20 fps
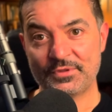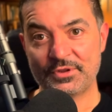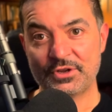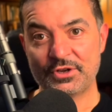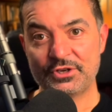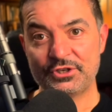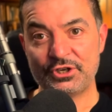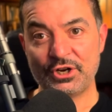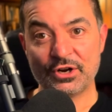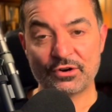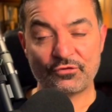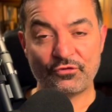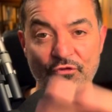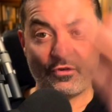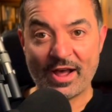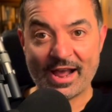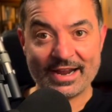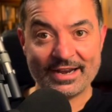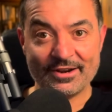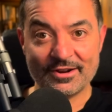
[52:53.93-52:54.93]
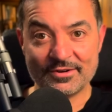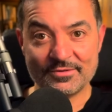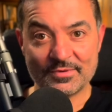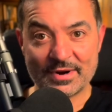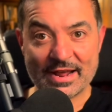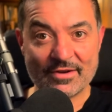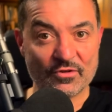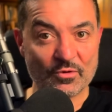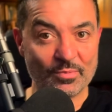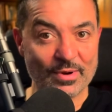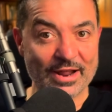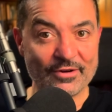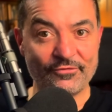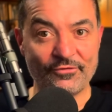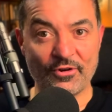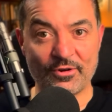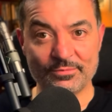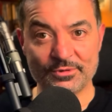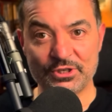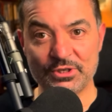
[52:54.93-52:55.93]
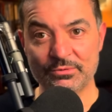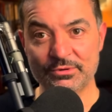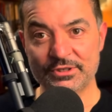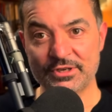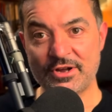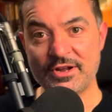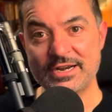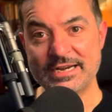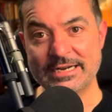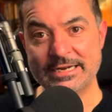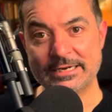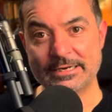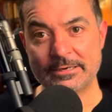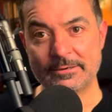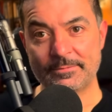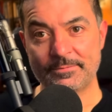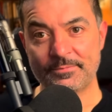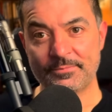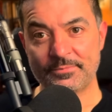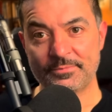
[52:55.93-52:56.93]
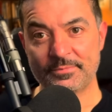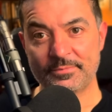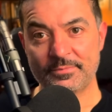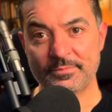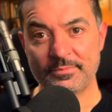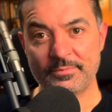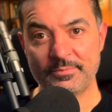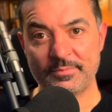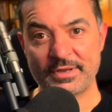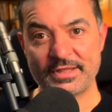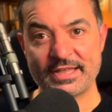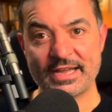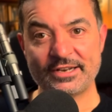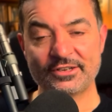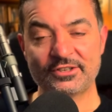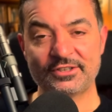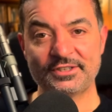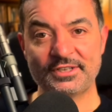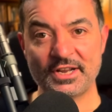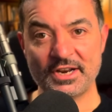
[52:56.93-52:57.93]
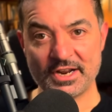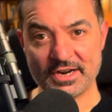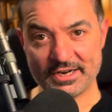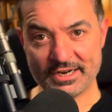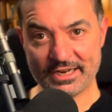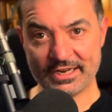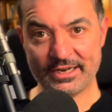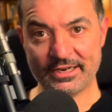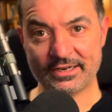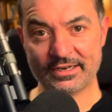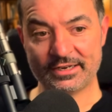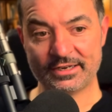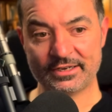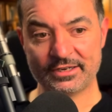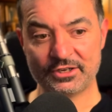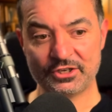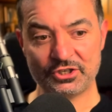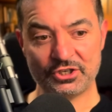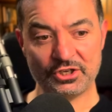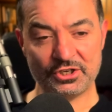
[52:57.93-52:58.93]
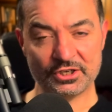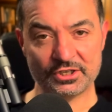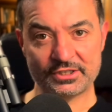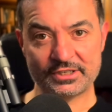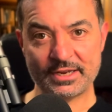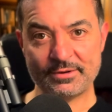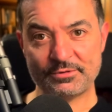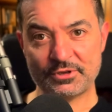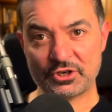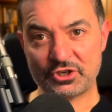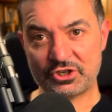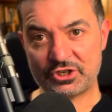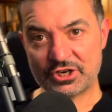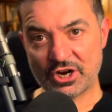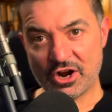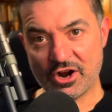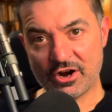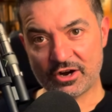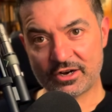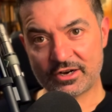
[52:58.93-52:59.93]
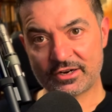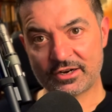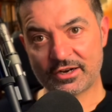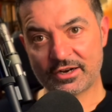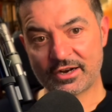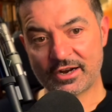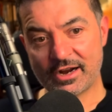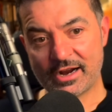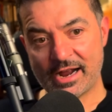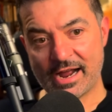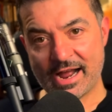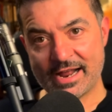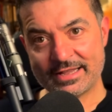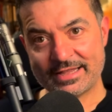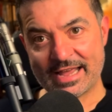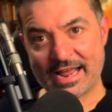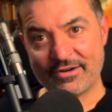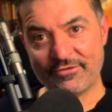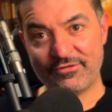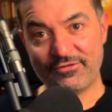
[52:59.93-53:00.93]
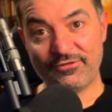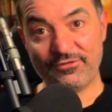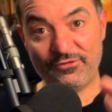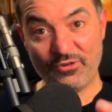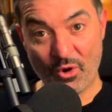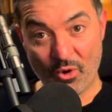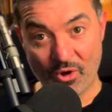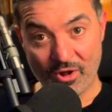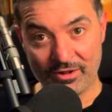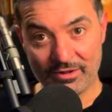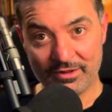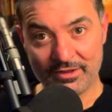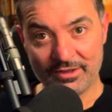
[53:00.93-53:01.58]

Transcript: She looked fine on whatever platform she was on, but then suddenly she just seemed to jerk and then fall,